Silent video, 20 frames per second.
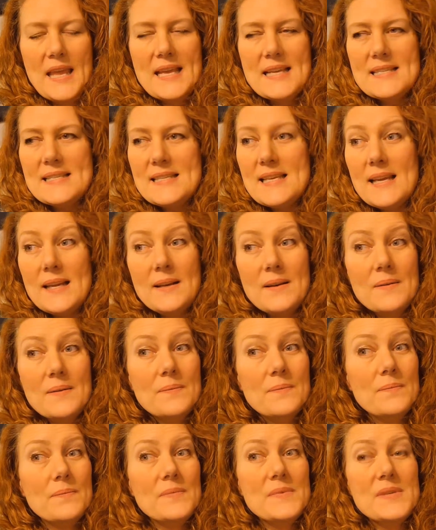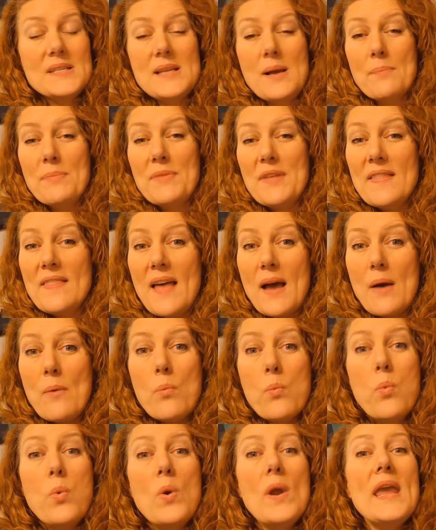Is it something
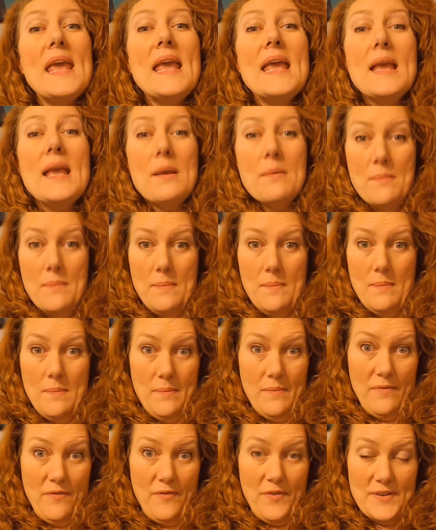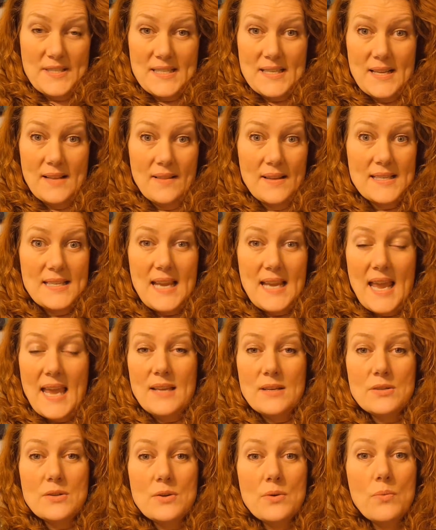that we
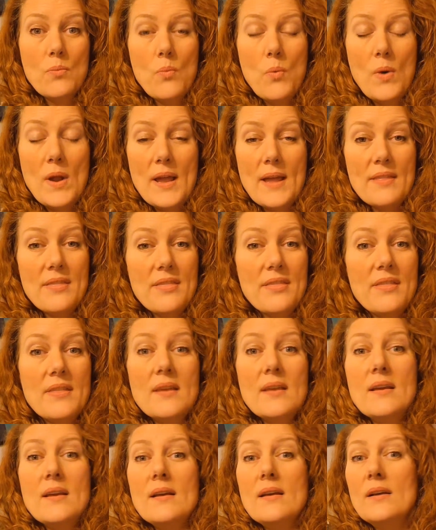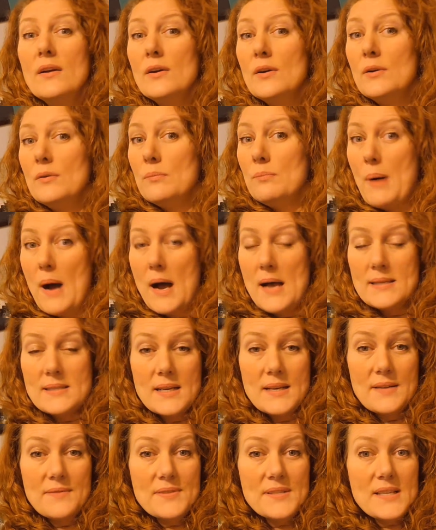facilitate with
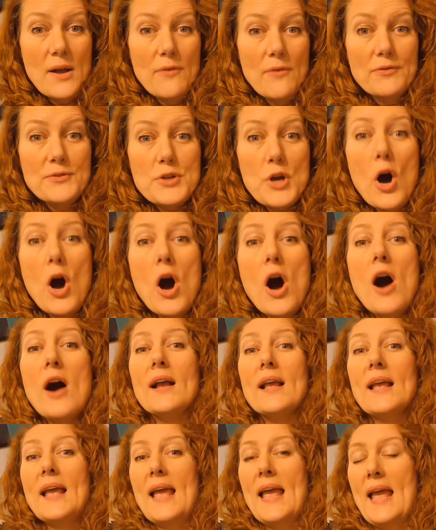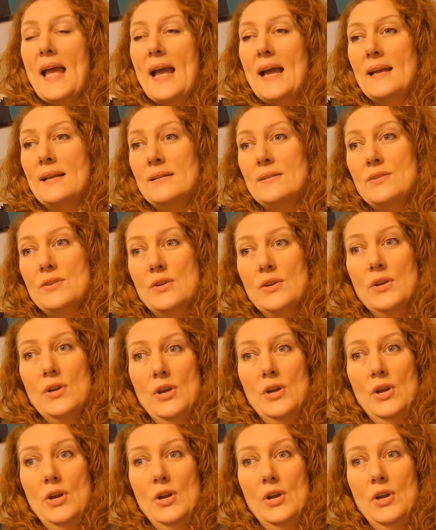positive self-talk and